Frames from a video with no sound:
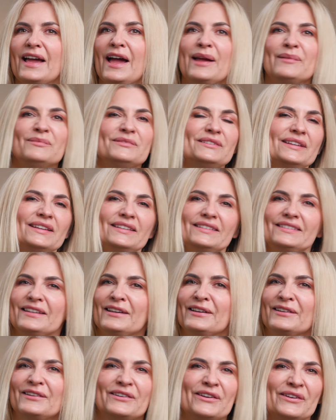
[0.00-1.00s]
I'm just
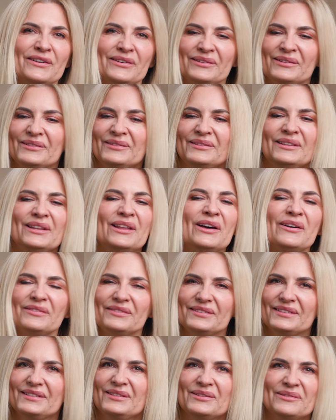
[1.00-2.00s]
a girl who
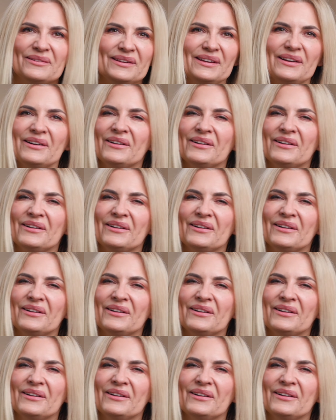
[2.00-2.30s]
loves doing